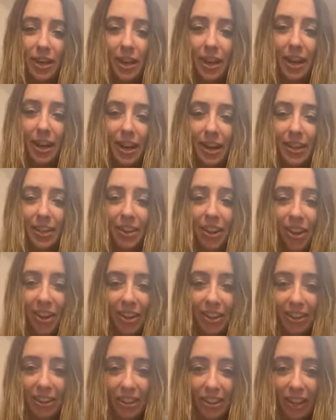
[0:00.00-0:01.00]
Hi,
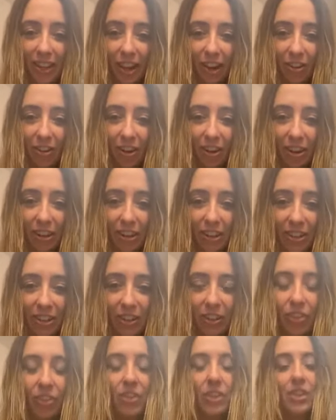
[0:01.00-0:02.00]
Carly. How are
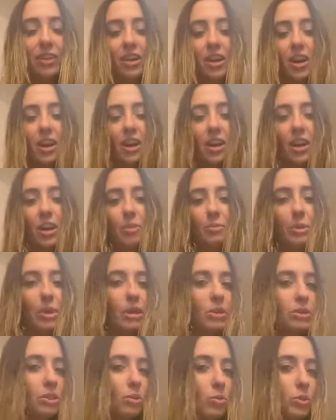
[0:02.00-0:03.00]
you?
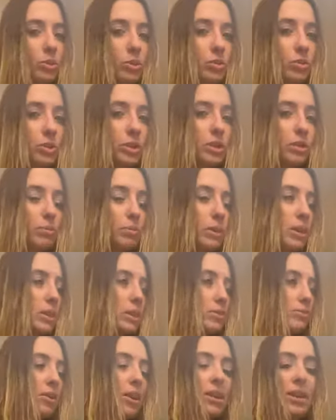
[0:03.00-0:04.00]
So we're doing a
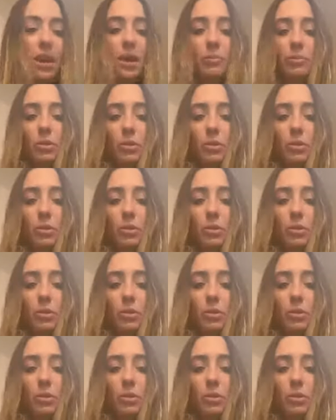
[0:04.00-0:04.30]
PS5.